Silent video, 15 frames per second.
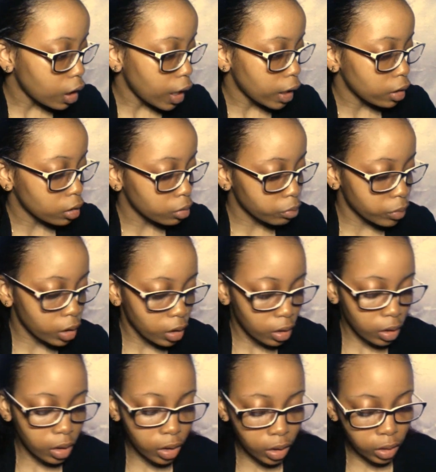item
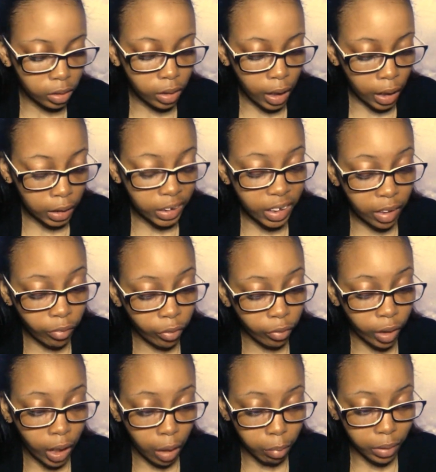is, I actually have
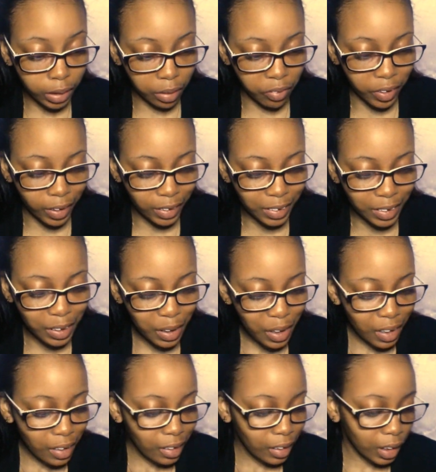3 copies of this
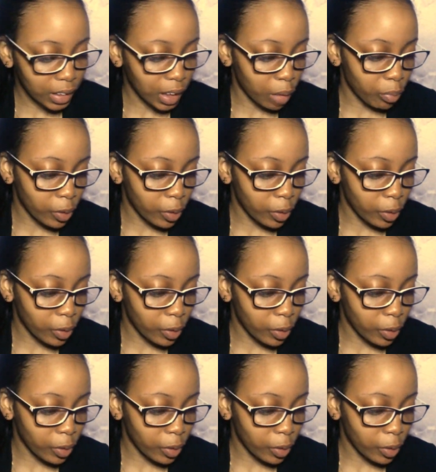because